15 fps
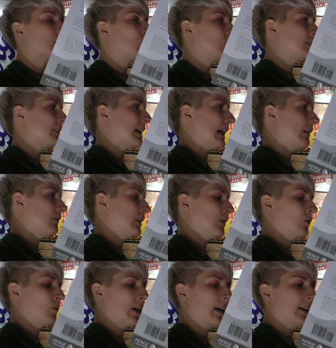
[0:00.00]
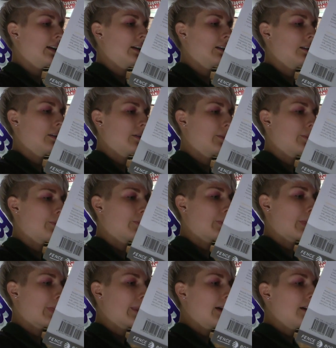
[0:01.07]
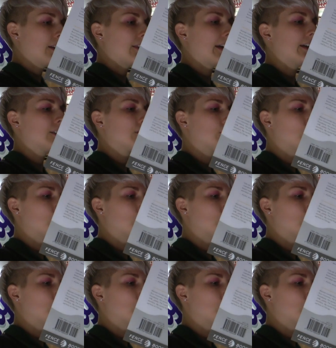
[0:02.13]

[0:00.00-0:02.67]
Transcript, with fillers: someone's having a wedding. Thanks